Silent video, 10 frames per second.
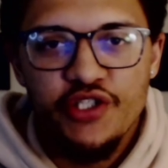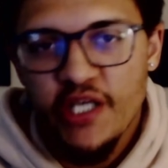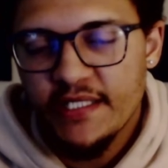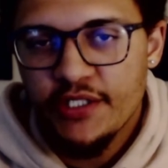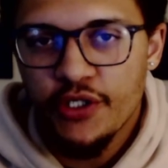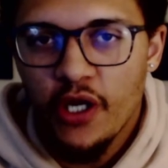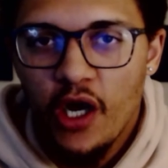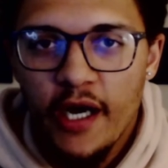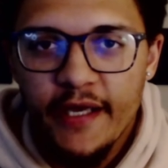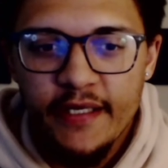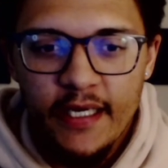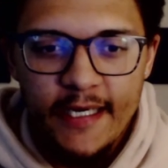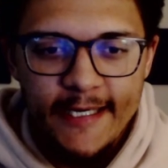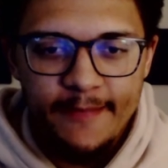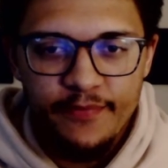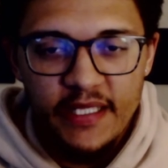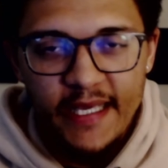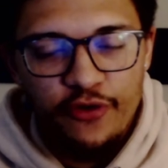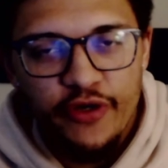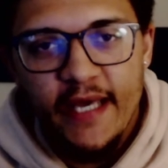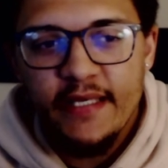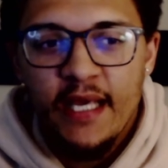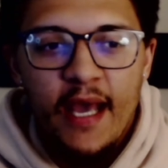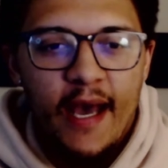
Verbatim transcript: Jester on um, the internet.